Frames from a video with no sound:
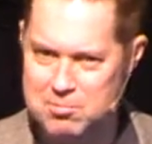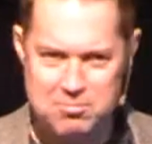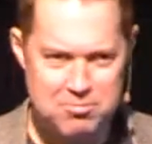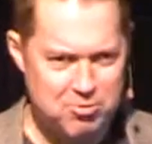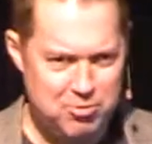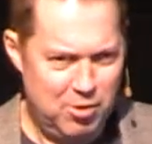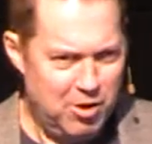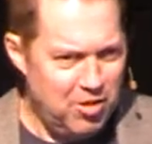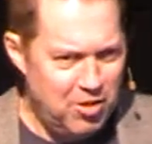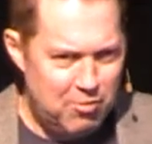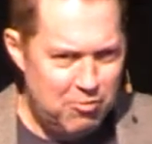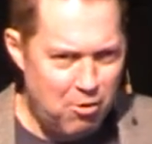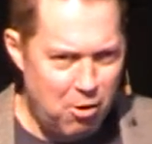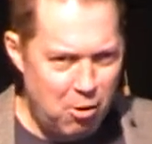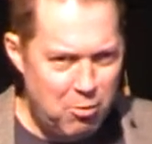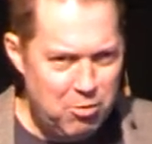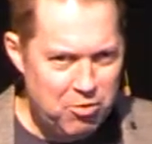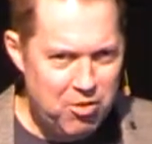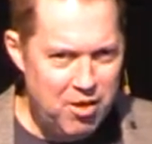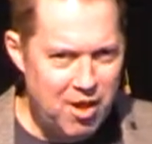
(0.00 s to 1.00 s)
Is there anything
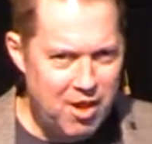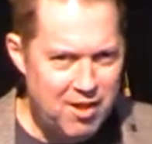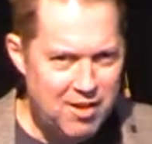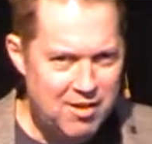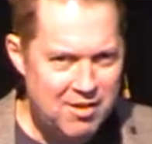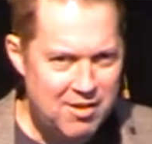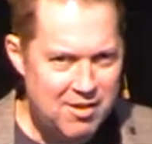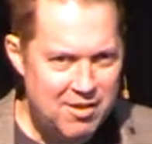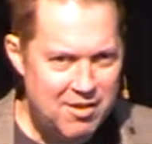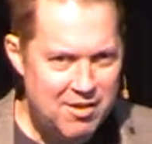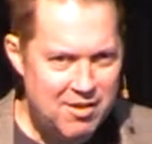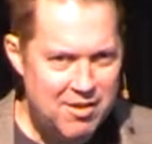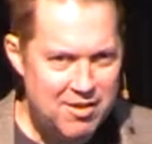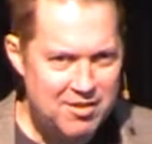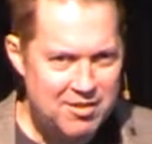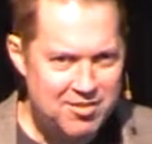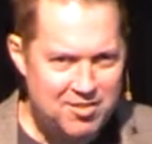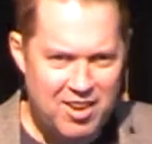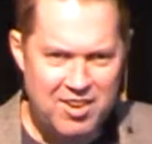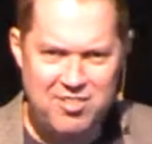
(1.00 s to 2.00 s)
wrong with that?
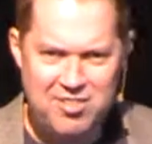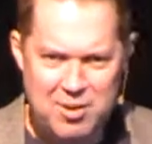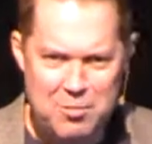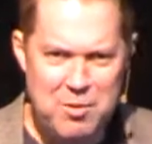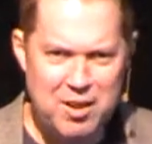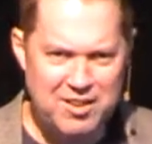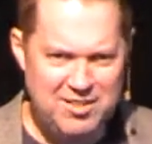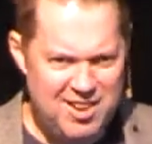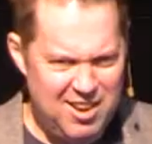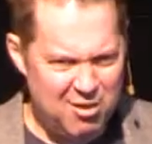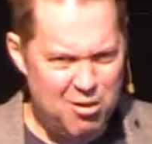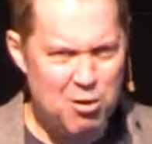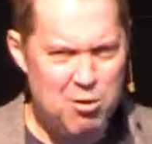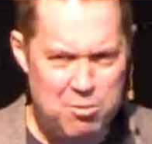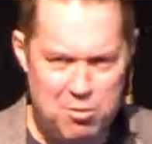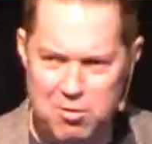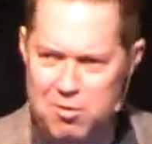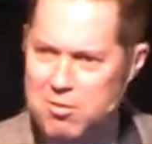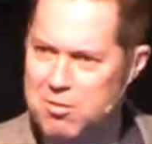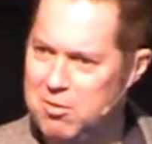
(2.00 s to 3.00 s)
Does that seem like
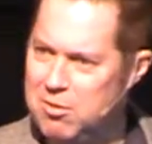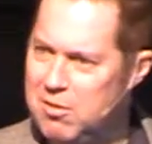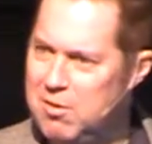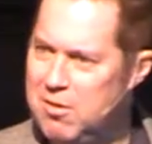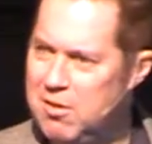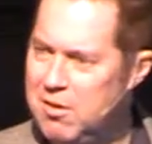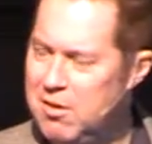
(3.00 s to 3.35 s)
terrible?